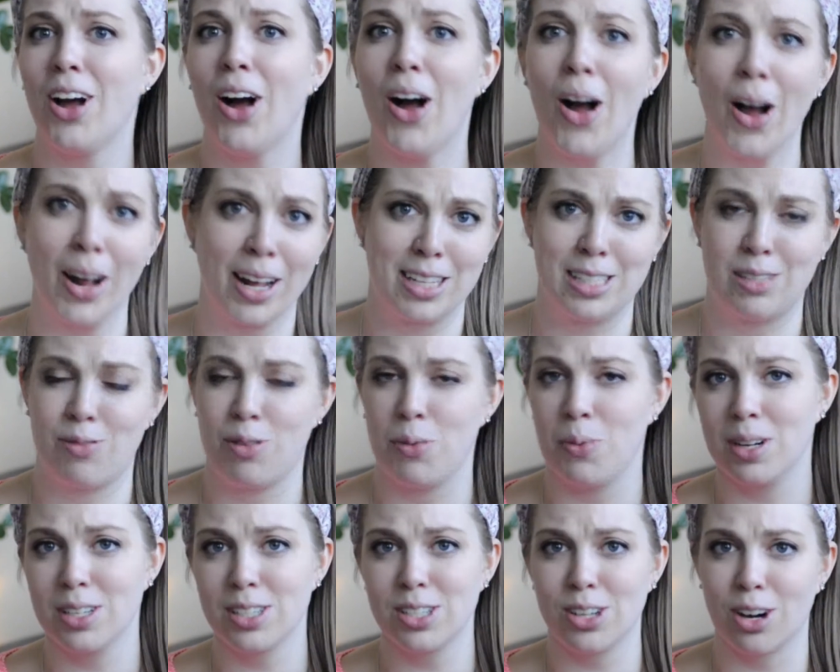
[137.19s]
August if you
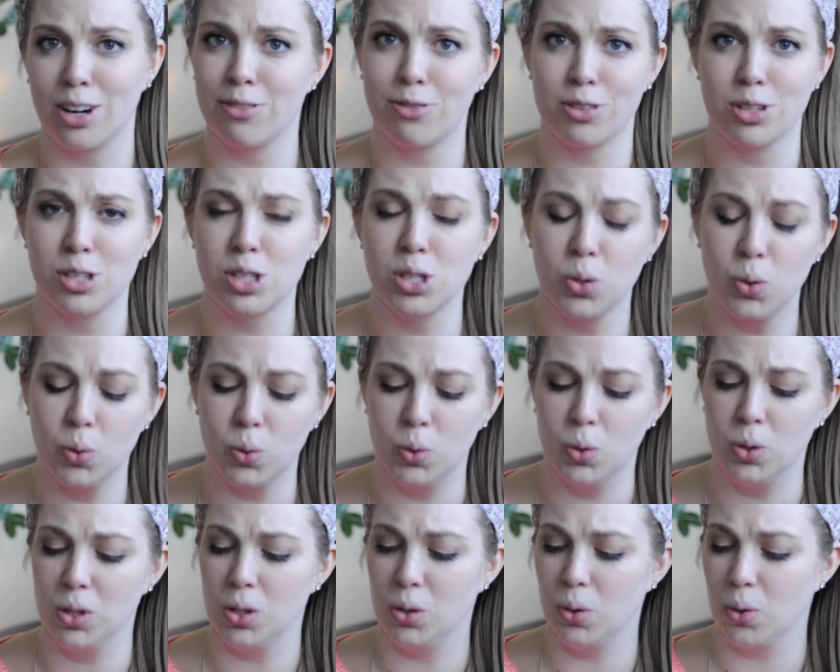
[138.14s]
want to start it for
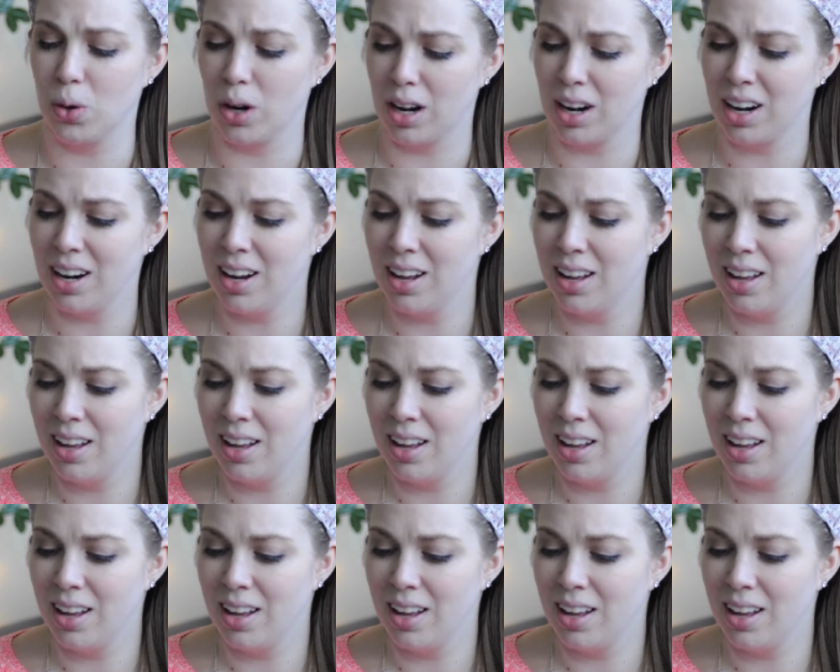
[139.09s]
school, or